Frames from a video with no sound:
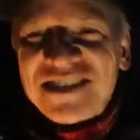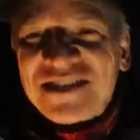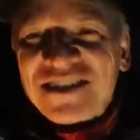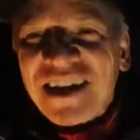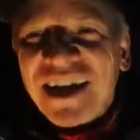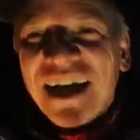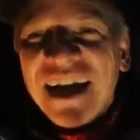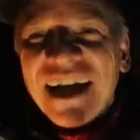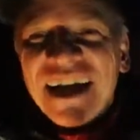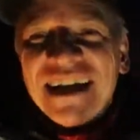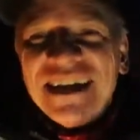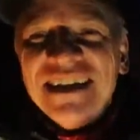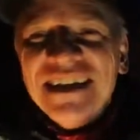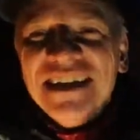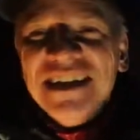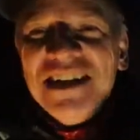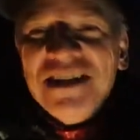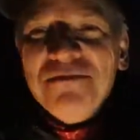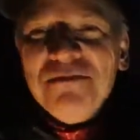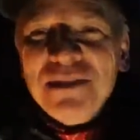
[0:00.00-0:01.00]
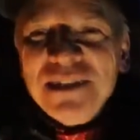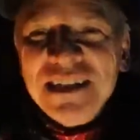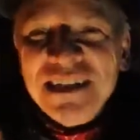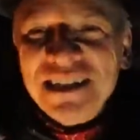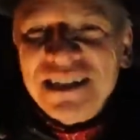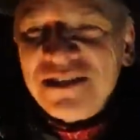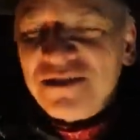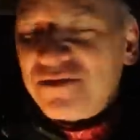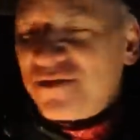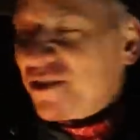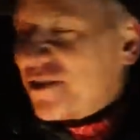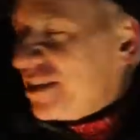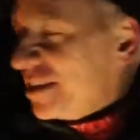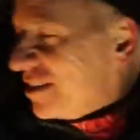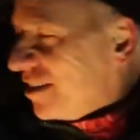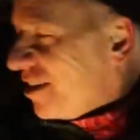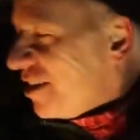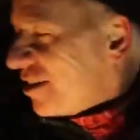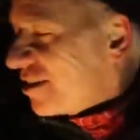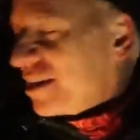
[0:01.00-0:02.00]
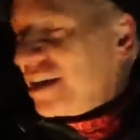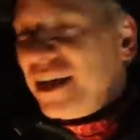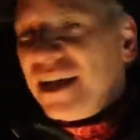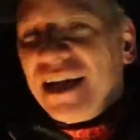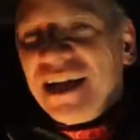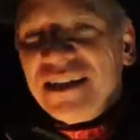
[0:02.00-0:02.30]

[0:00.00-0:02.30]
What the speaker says: sky, but it is very dark.